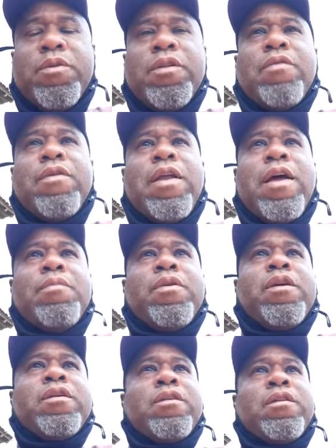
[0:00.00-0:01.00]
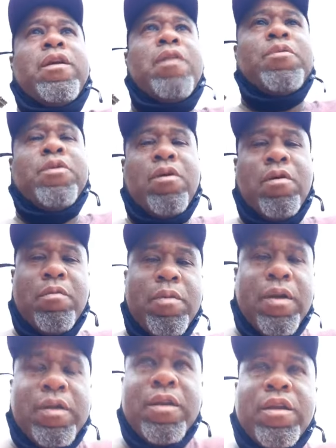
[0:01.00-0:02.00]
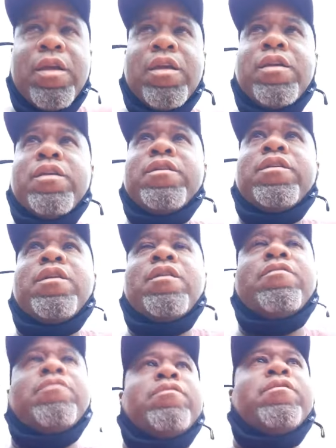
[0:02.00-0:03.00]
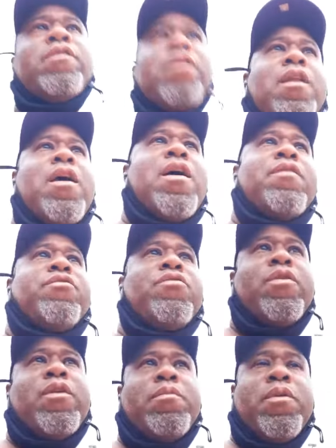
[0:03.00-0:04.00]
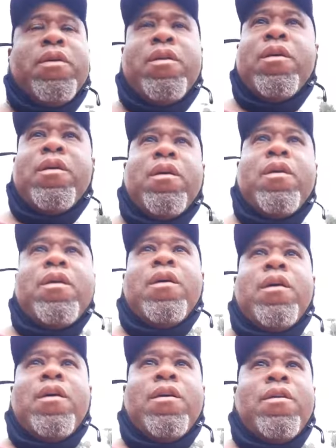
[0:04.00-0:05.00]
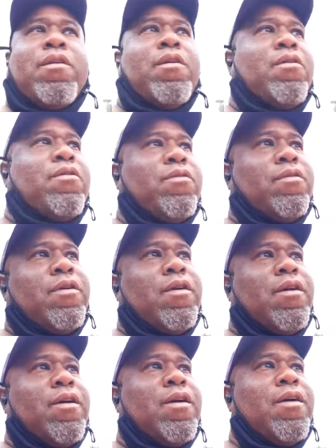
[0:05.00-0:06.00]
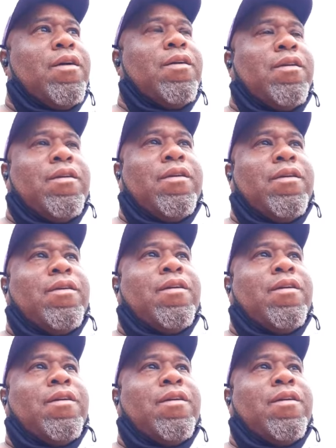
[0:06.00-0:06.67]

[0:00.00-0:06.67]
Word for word: There's some stuff that happened yesterday. I'm gonna talk about today and stuff in a live stream. And, you know,